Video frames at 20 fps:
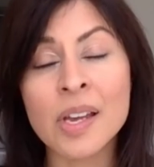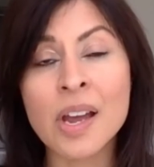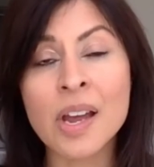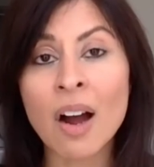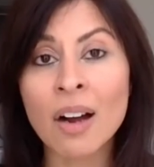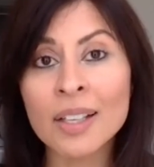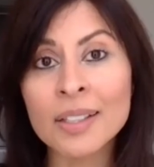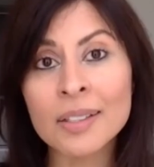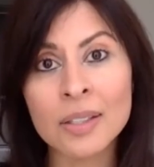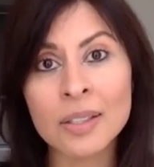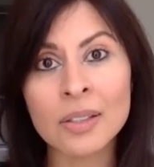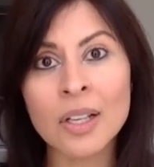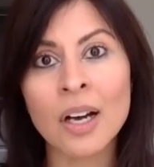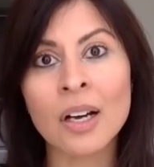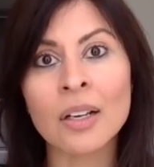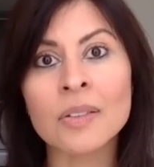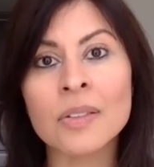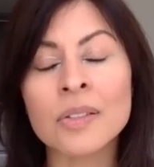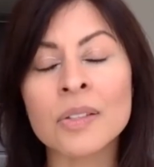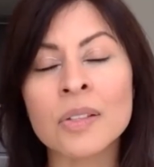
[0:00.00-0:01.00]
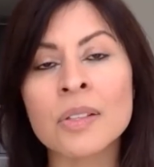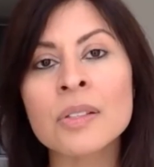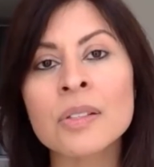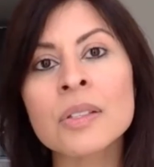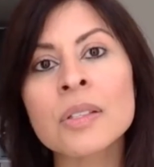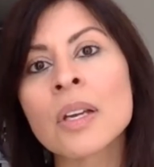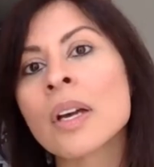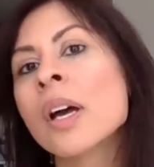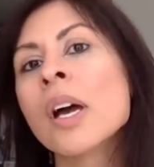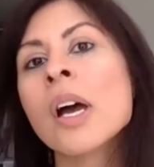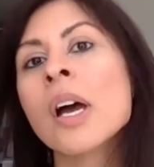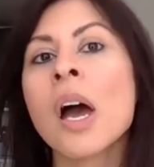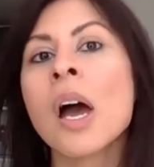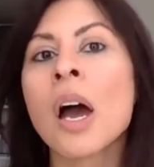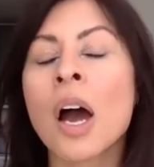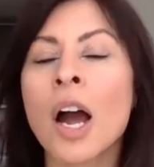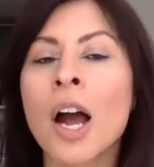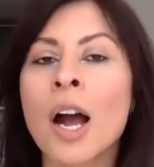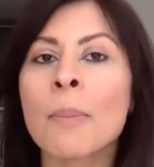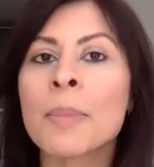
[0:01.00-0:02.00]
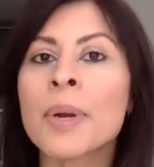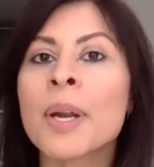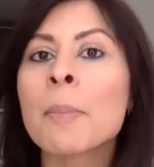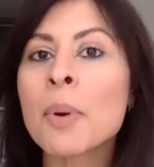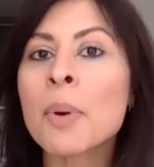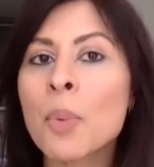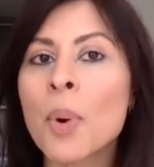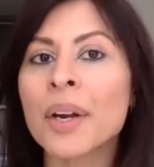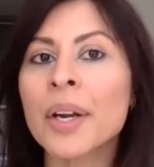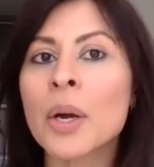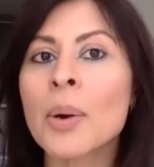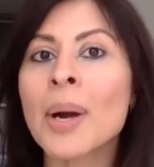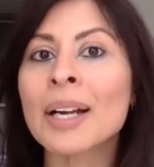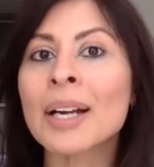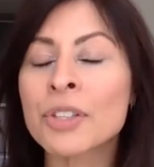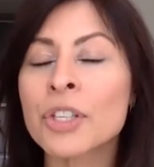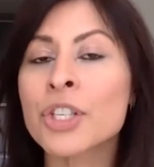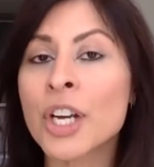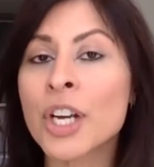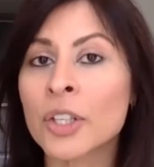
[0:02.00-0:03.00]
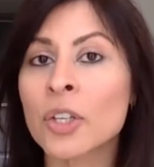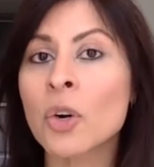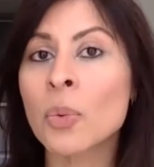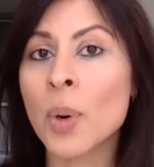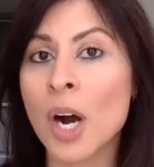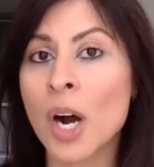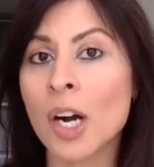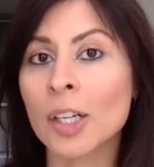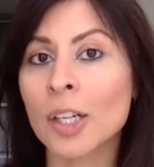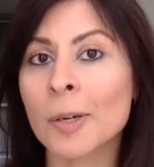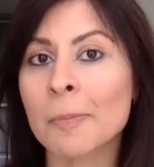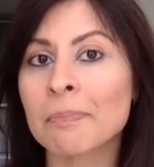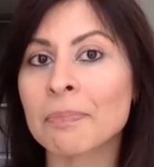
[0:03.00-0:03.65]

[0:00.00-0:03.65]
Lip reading: are the ideal answers. Number 1, know how to check your work.